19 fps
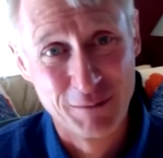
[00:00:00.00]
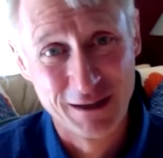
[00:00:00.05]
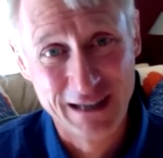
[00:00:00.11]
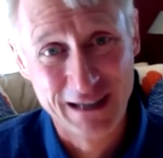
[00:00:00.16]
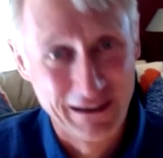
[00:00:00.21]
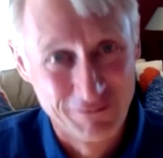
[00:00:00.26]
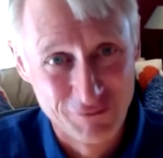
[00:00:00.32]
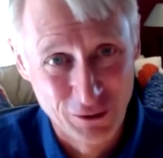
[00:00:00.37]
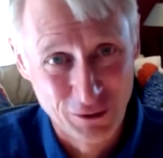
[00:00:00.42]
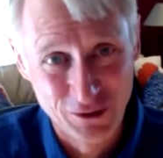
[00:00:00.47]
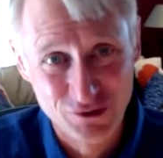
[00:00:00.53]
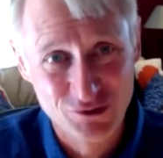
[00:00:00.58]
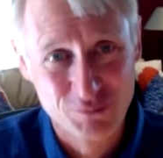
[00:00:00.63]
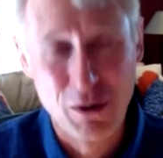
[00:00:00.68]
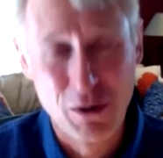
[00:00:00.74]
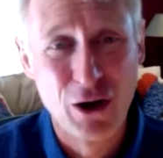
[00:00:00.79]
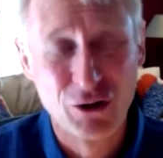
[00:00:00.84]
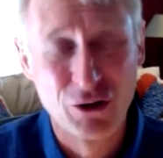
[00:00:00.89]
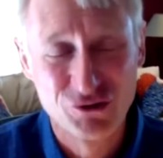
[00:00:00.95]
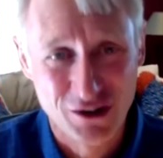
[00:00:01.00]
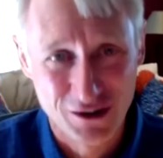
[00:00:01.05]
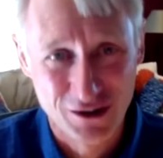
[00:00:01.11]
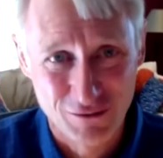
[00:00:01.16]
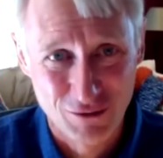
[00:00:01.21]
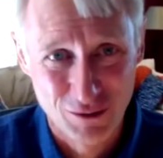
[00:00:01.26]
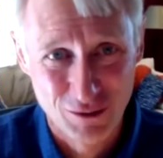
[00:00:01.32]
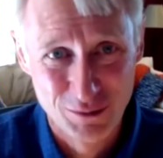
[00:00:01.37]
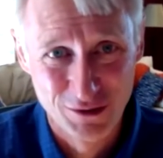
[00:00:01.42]
Again, very small chunk
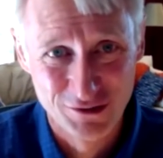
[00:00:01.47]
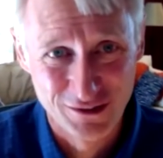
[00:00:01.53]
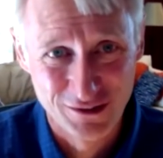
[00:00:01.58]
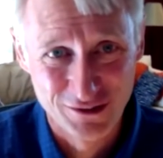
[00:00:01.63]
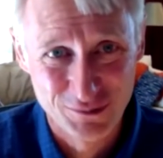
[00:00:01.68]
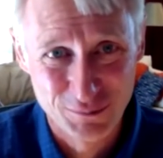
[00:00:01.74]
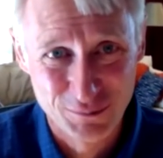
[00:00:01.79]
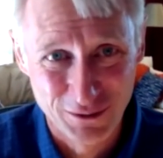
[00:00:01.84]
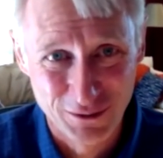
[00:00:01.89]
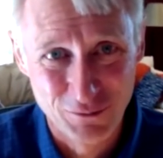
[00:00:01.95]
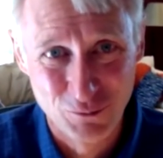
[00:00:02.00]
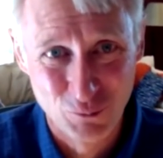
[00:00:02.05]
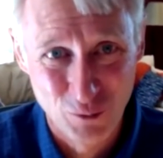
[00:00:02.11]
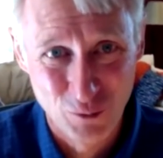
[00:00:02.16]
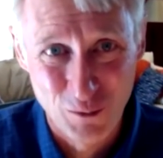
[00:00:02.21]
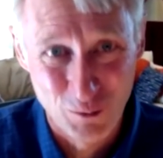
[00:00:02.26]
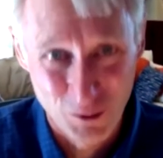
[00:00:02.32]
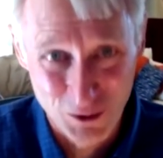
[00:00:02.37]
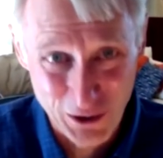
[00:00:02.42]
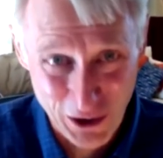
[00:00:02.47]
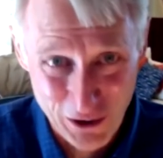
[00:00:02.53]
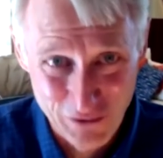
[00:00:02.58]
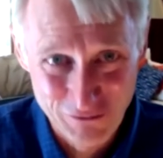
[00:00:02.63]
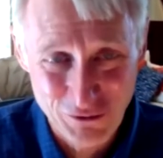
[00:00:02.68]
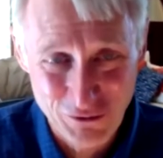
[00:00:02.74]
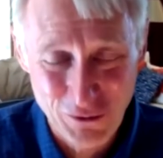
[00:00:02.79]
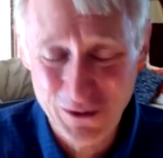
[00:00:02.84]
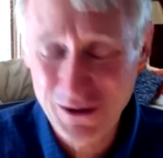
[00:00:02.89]
of our business, but what we're known
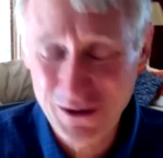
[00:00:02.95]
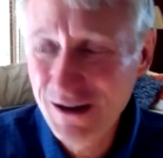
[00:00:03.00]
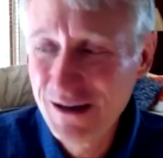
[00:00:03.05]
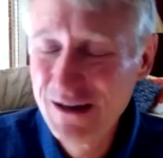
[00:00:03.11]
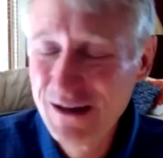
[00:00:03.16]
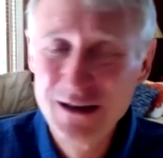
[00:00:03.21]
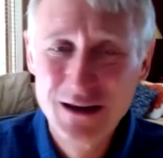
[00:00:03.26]
for,